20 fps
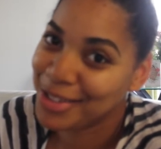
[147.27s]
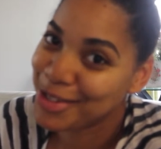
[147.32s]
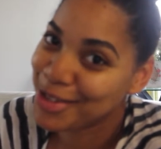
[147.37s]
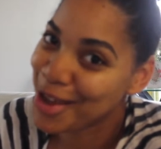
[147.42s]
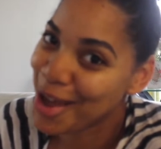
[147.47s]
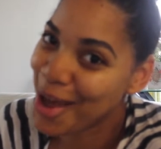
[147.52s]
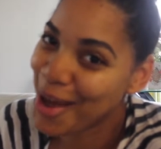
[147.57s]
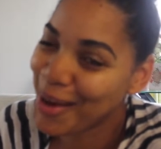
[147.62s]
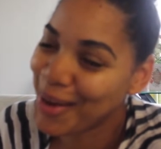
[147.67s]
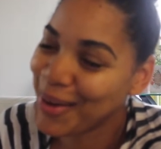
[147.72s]

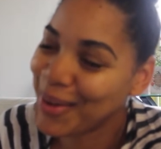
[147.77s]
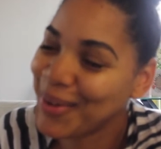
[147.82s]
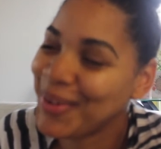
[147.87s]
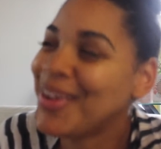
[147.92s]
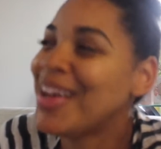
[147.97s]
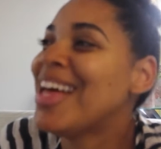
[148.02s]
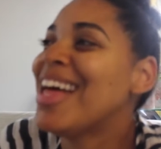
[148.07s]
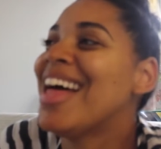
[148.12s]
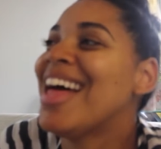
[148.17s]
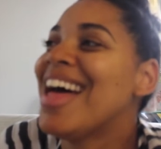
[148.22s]

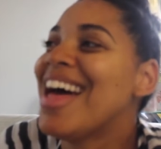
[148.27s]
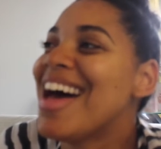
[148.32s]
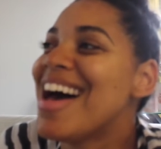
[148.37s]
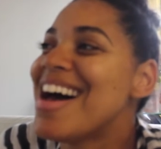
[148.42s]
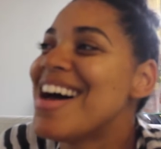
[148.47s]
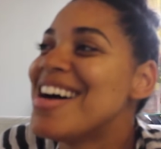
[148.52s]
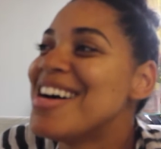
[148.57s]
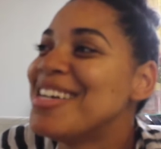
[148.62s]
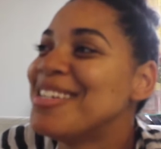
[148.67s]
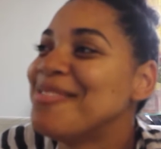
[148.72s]
So
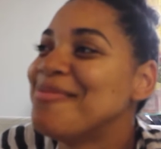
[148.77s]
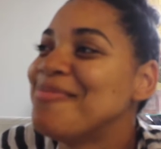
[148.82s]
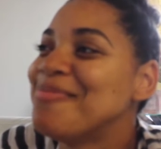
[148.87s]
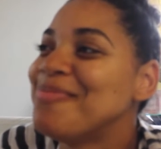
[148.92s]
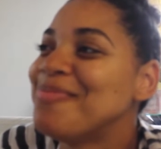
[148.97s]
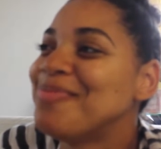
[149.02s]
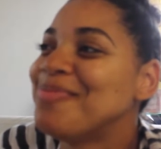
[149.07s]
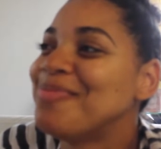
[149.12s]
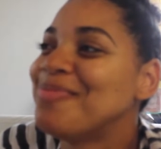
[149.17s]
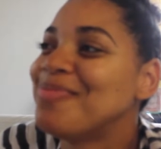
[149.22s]

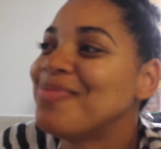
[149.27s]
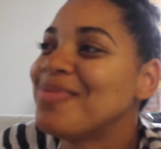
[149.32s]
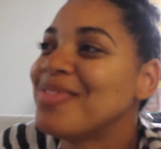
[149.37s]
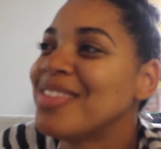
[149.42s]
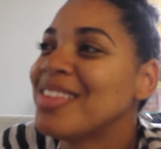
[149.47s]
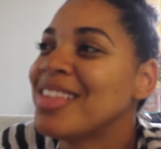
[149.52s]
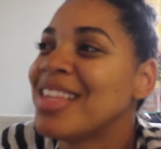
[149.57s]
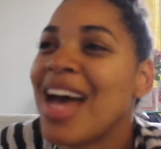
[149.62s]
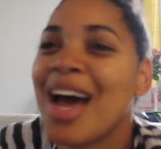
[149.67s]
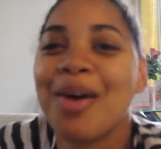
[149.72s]
um,
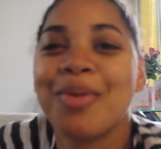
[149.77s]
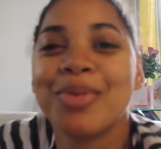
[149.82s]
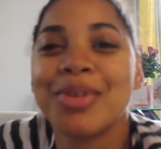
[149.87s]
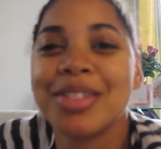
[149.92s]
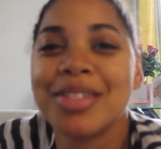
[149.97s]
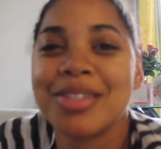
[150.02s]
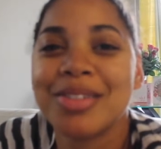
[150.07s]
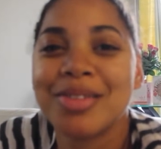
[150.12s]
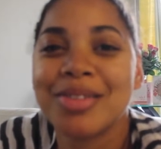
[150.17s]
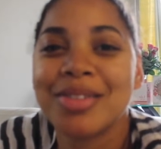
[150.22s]
that
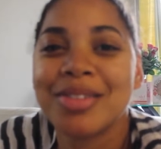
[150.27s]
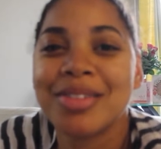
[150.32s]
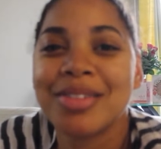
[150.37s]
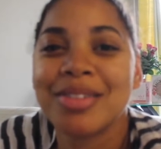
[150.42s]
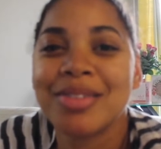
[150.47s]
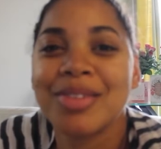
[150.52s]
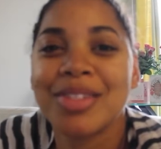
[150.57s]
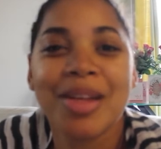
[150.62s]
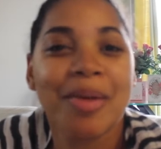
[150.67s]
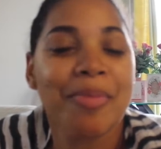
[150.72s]

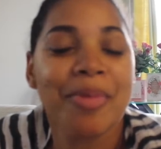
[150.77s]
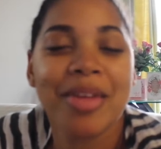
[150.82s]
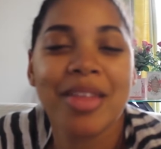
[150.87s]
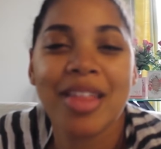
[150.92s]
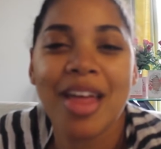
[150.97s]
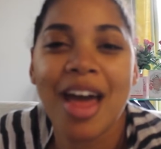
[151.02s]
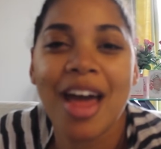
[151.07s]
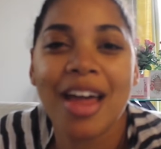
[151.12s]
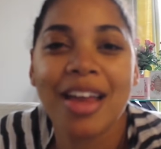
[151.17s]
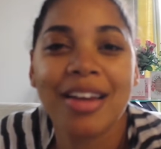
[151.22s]
was
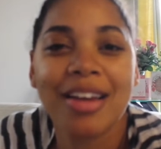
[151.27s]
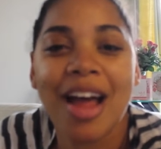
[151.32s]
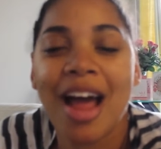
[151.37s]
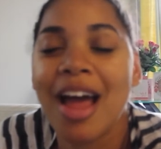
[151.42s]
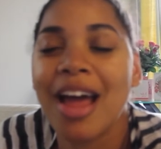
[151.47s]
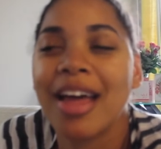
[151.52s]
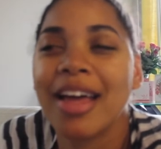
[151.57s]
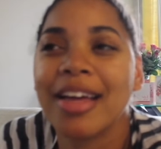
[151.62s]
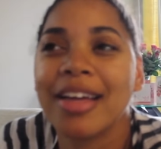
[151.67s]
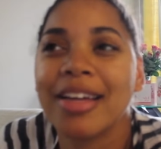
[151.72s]
something that
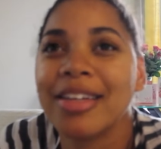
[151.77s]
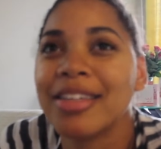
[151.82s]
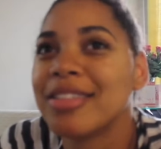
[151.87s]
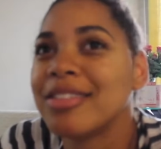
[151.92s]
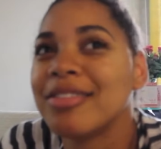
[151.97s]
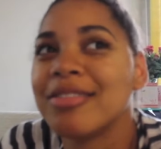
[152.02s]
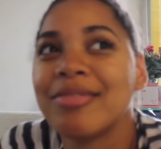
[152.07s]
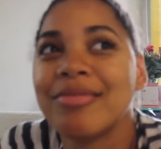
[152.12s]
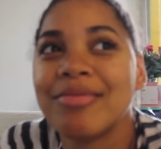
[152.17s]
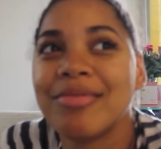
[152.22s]
I
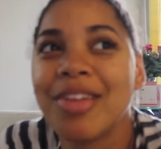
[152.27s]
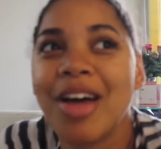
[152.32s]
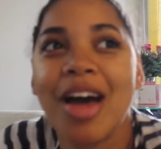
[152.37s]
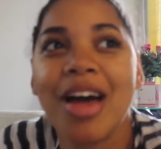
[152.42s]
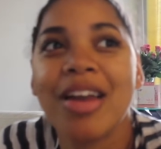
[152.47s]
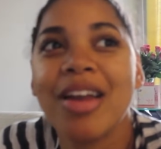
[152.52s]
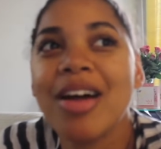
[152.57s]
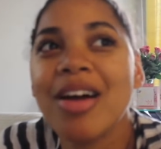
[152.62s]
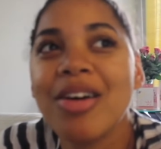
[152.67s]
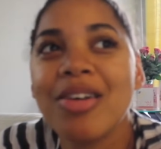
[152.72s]

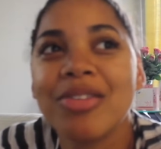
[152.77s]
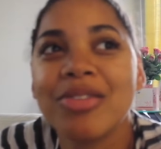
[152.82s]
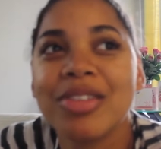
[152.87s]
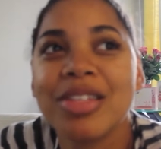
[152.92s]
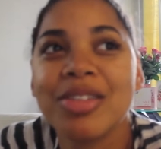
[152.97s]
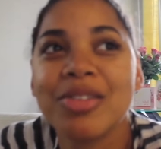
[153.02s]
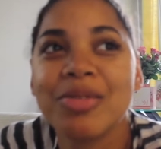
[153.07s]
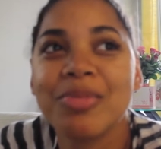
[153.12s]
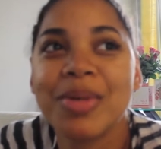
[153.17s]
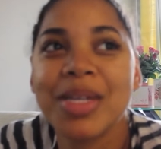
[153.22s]
thought, oh,
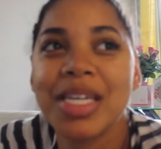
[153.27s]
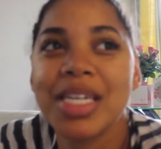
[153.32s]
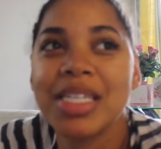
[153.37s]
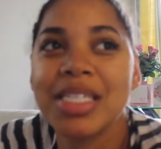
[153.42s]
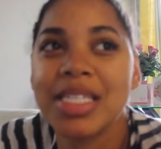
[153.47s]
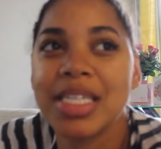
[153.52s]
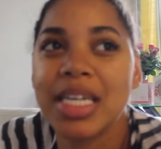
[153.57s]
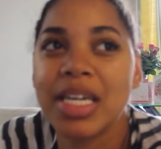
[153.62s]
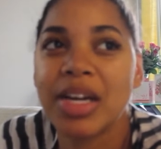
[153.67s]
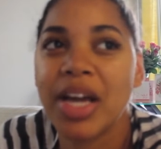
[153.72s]
this would be
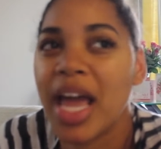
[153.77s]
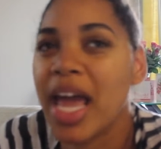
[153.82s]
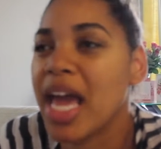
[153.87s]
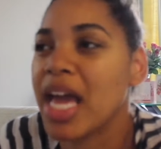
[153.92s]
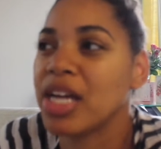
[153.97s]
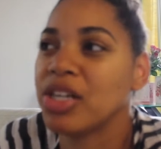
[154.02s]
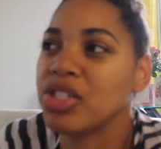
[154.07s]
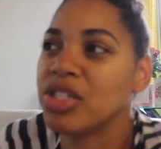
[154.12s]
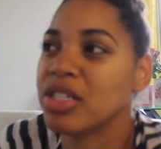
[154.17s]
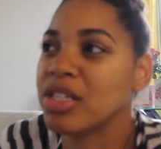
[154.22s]
easy.
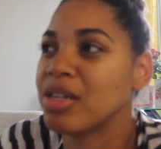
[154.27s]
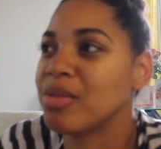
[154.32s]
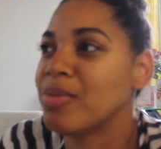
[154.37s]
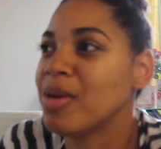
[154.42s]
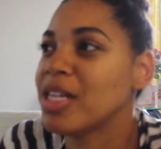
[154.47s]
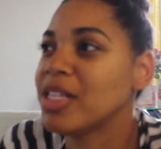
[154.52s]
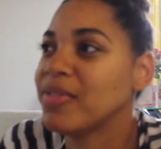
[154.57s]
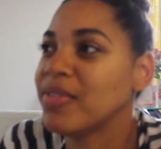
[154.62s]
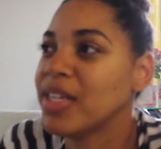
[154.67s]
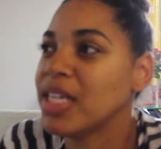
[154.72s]
Okay, she's gonna
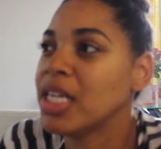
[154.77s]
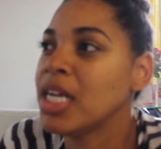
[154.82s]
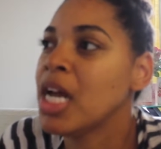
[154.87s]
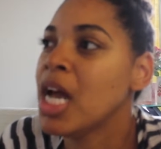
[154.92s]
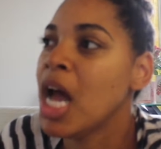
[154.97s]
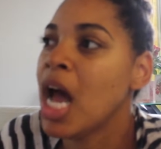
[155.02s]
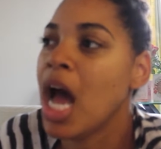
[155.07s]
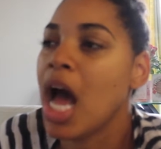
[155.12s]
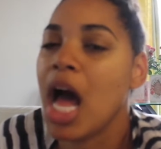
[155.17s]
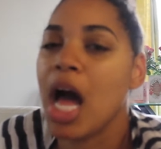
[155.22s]
breastfeed,
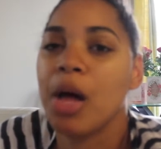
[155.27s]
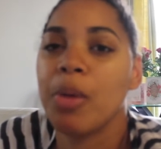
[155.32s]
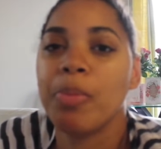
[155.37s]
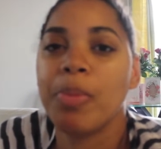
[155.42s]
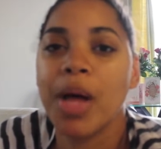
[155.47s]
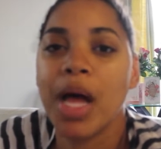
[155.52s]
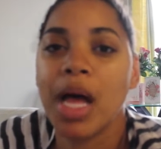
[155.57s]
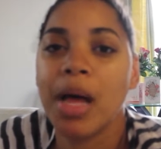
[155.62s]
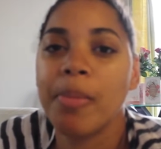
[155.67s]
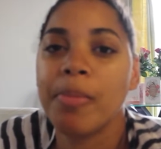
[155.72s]
I'll
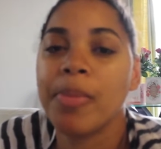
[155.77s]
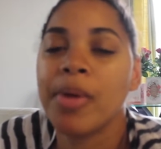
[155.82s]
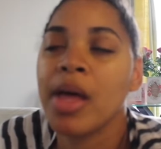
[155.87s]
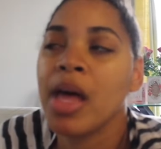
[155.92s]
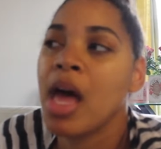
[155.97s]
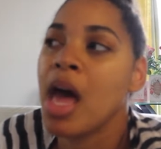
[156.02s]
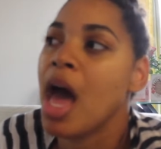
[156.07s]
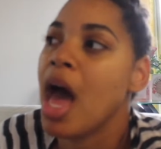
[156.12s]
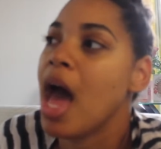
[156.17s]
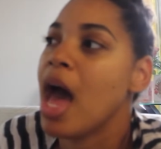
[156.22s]
pump,
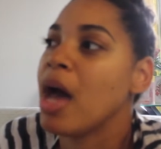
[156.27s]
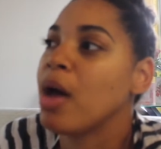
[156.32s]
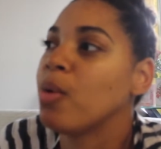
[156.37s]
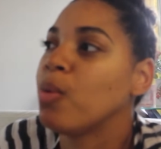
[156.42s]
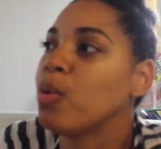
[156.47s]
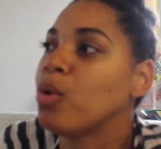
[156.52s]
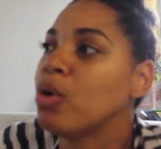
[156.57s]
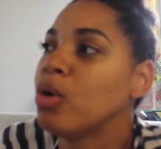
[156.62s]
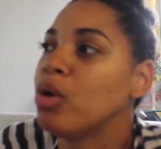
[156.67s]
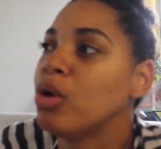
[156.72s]
I
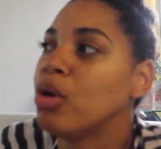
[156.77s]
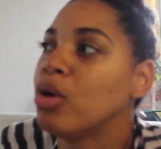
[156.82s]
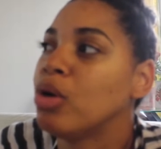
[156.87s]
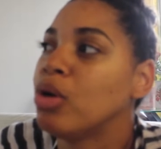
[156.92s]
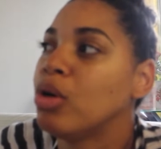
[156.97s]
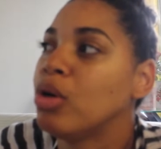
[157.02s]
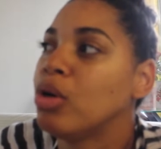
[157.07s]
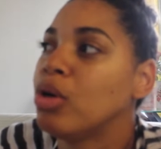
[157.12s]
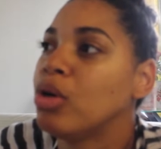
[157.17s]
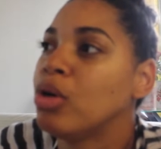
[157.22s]

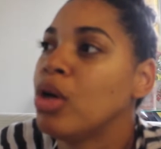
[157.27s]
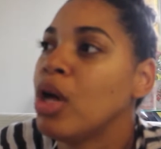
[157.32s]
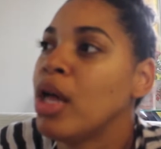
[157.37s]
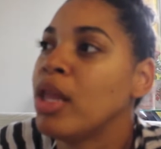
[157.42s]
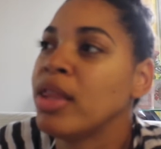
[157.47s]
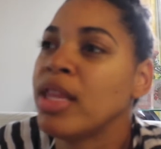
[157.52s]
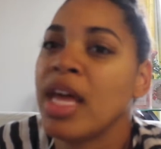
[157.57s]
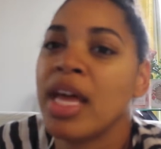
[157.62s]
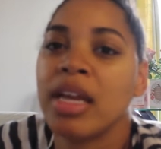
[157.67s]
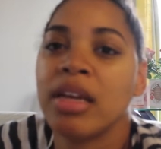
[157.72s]
will
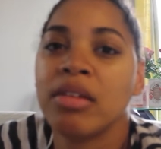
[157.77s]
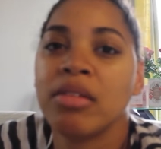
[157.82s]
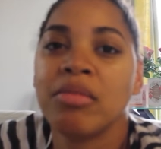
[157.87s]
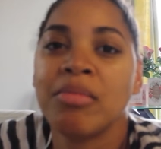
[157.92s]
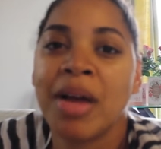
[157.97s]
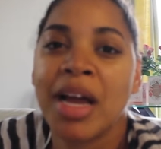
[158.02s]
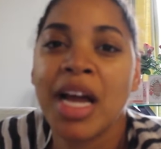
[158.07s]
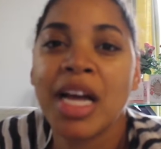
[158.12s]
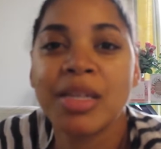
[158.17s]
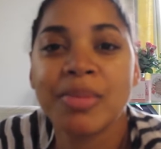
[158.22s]
and then
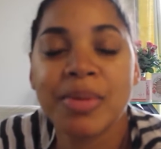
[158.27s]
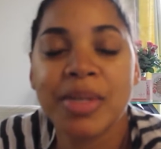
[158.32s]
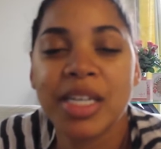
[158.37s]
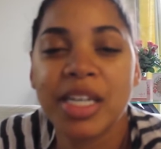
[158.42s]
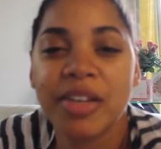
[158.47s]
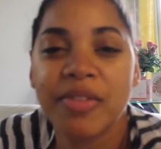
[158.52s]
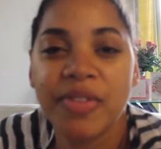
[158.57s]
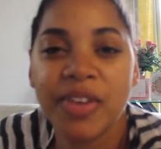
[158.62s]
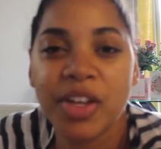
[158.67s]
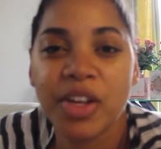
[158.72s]
my
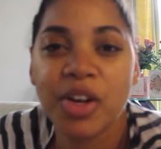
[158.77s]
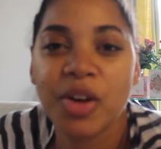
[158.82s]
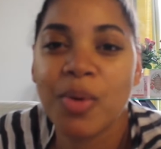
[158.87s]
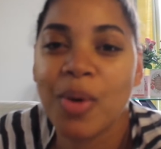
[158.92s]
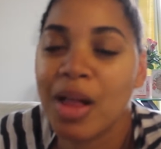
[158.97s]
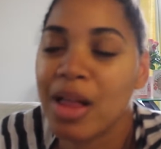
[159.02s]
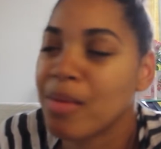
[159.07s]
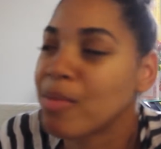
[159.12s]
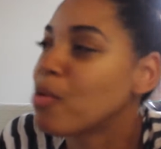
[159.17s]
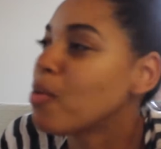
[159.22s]
husband could feed her
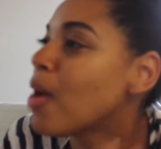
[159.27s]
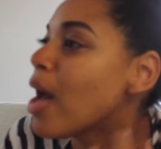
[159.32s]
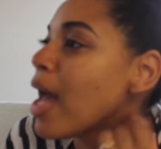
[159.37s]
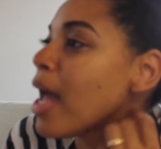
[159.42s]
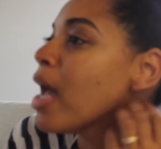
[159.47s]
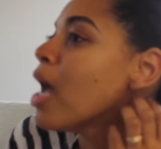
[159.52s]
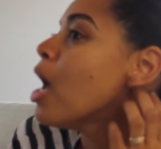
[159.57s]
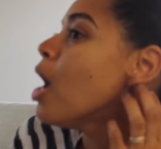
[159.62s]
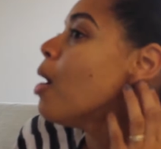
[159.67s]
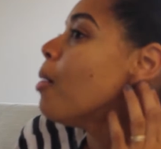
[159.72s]
while I'm
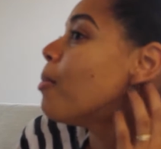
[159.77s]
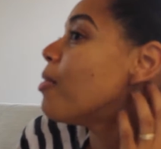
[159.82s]
away.